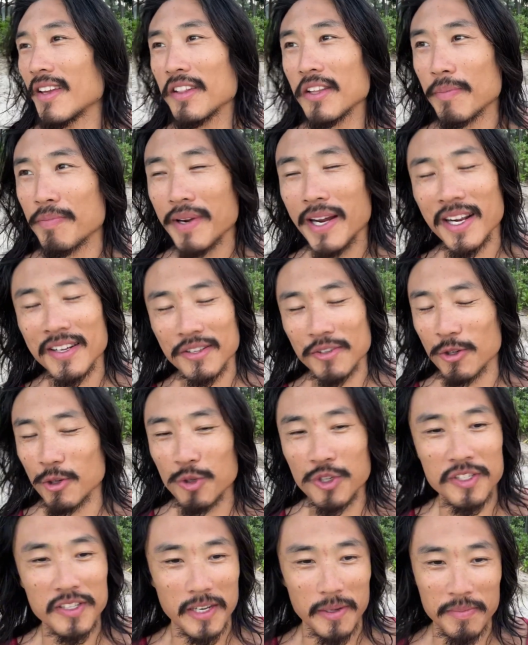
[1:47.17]
the practical
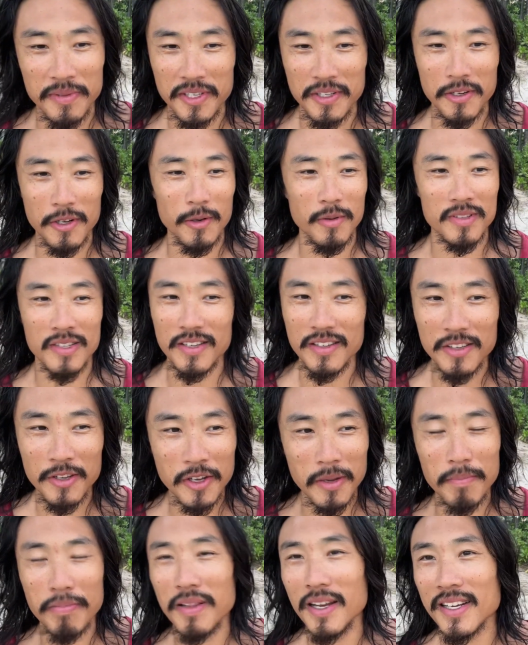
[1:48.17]
steps, it's like you
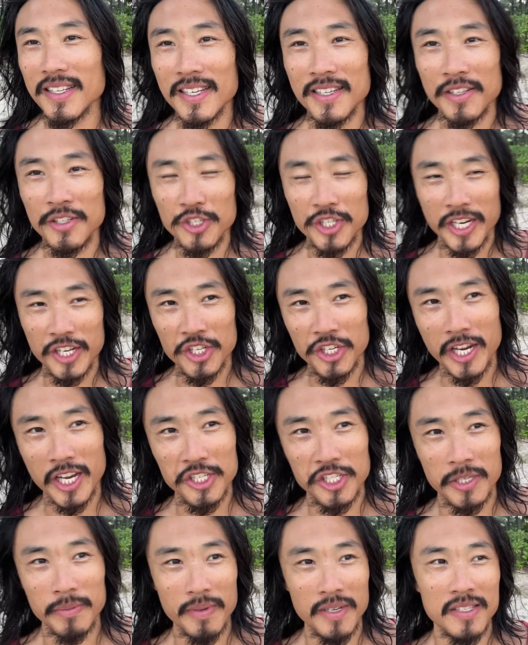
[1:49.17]
can plug that into
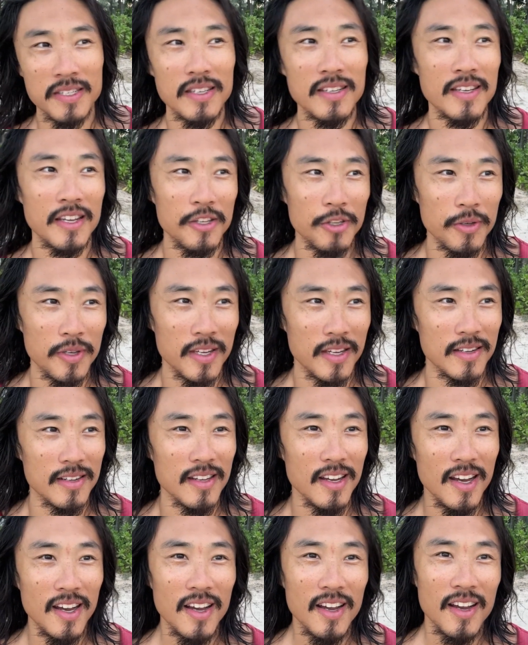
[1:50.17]
ChatGPT and you can,
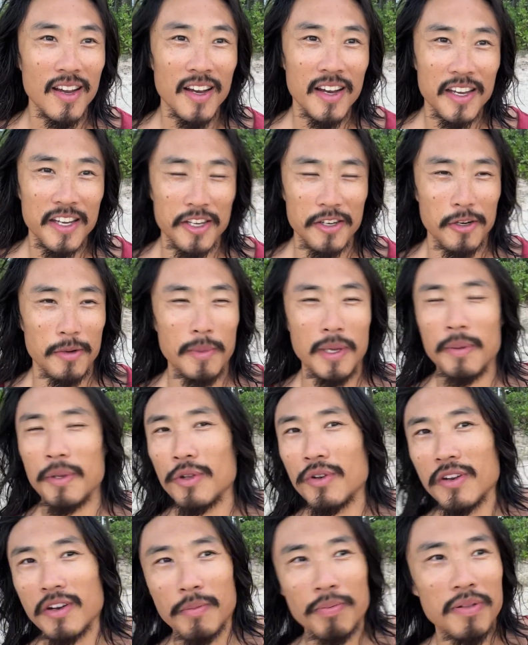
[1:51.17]
maybe you
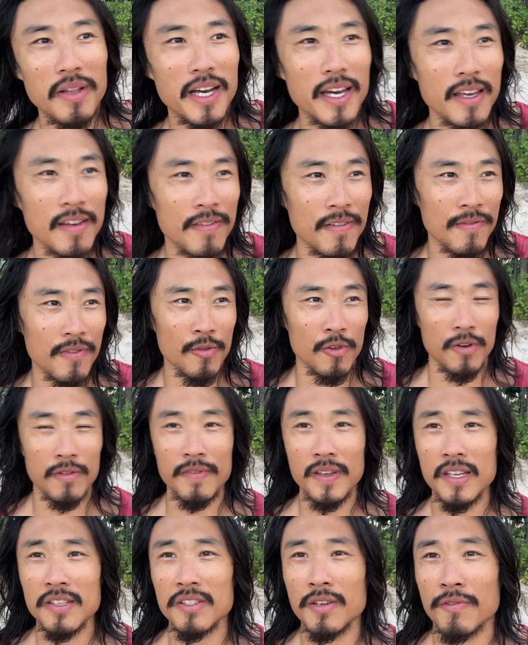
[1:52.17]
need to apply for a
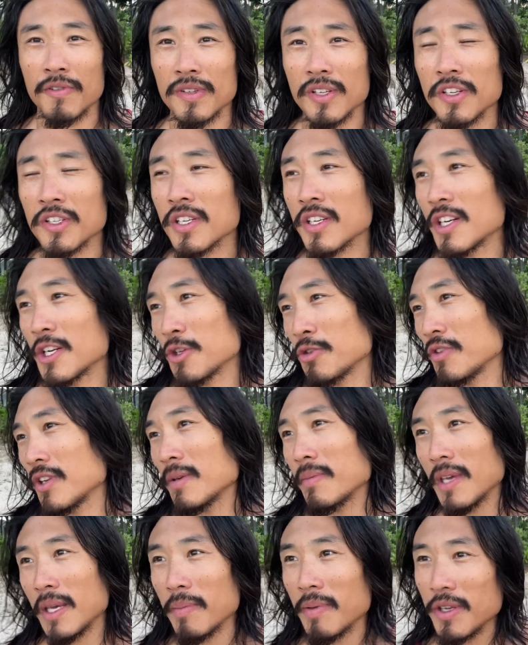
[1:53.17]
visa for this country,
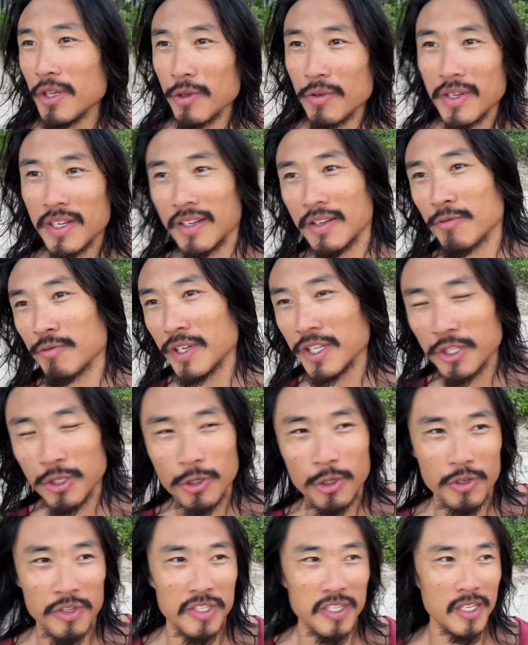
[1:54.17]
maybe you need to
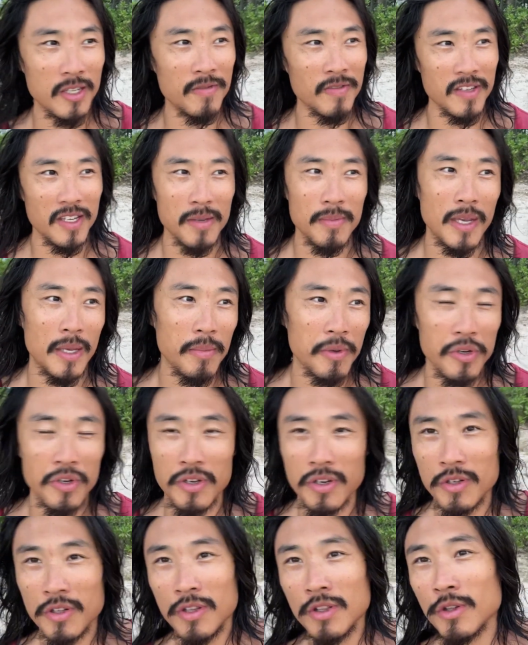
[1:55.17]
redo your CV, maybe you
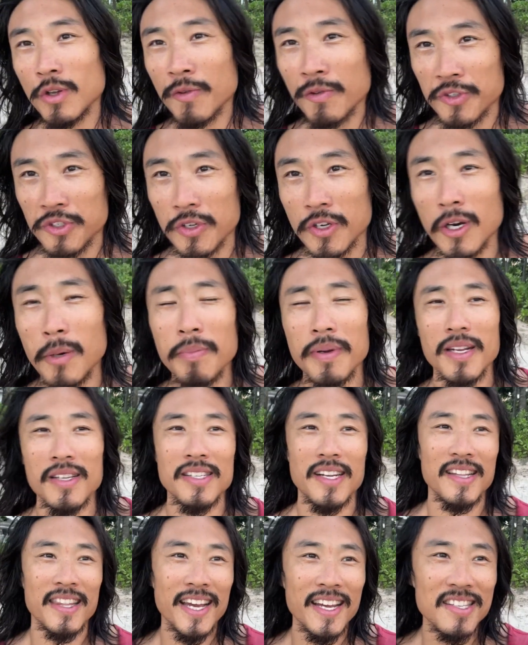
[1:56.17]
need to look for some companies,
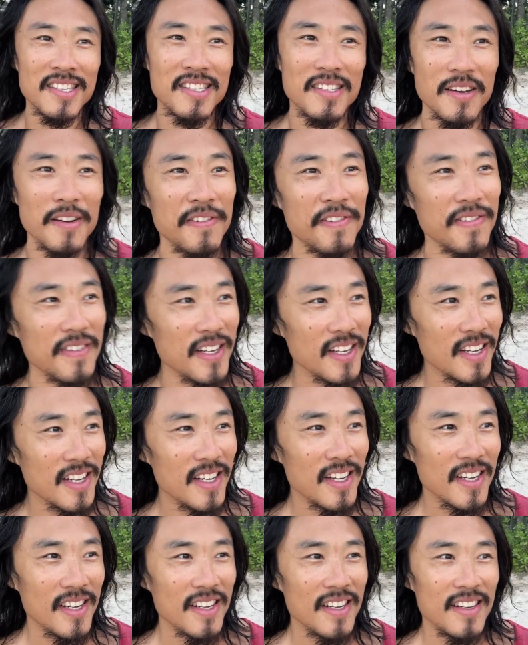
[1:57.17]
like that stuff.
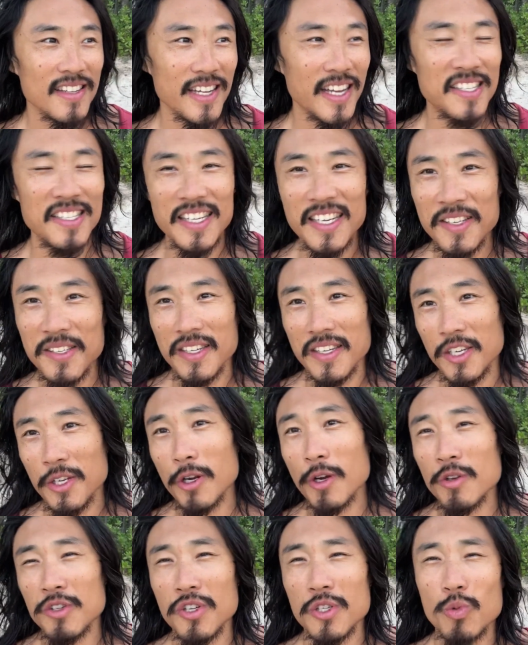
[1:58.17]
That's easy,
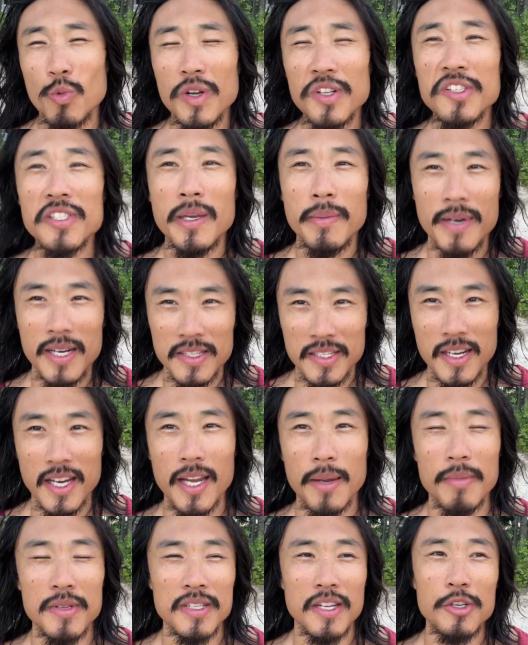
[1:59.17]
it's just one step at a
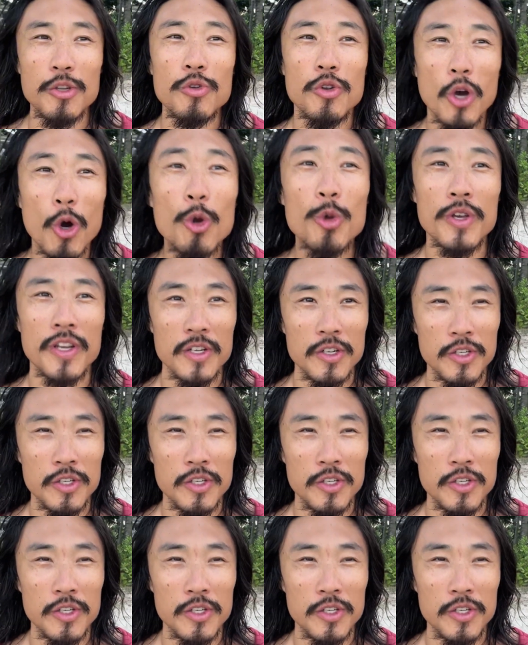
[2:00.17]
time. It's like, you can